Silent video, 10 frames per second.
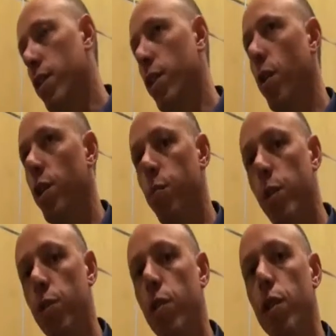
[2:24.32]
So I
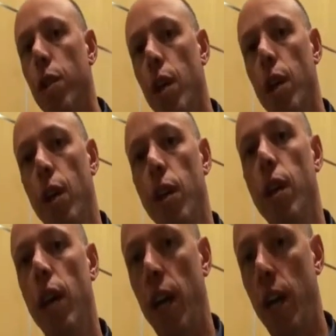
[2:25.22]
suppose the
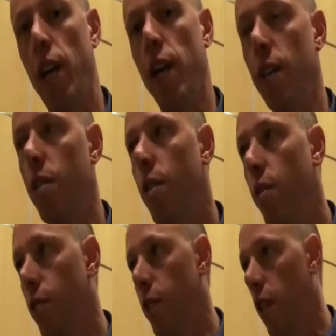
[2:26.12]
highlight
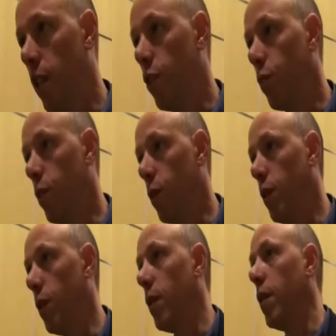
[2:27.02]
results
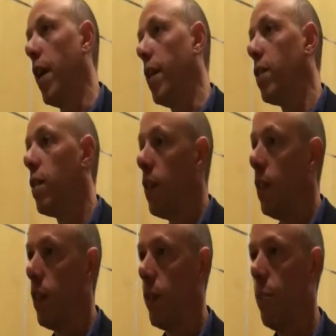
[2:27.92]
were that
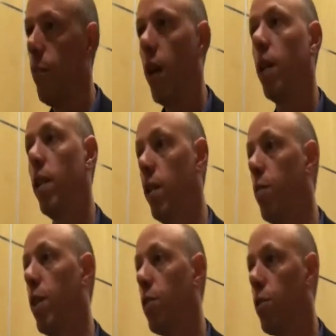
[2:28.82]
in the mildly
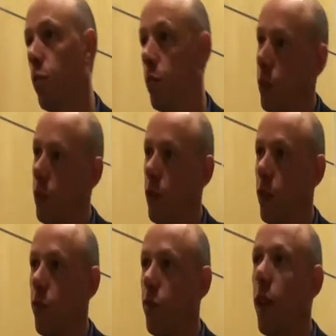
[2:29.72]
depressed group there was
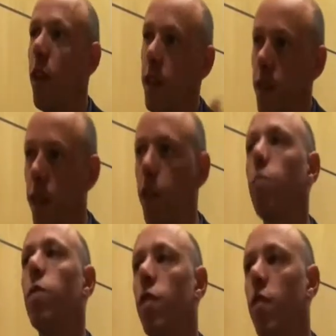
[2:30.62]
this relatively
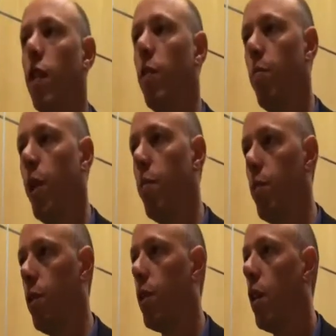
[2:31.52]
specific
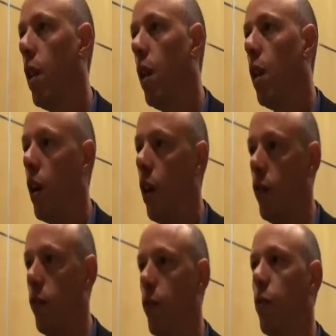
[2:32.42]
impairment
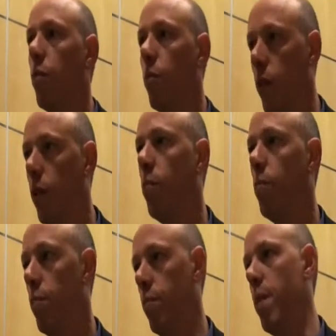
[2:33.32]
of verbal
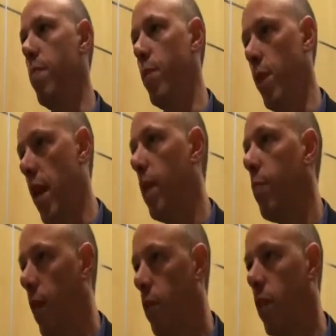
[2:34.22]
memory at
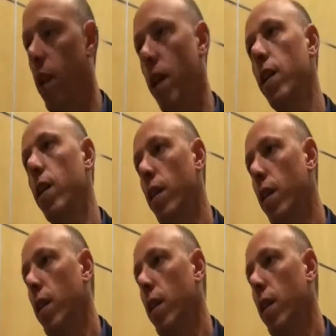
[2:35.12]
baseline.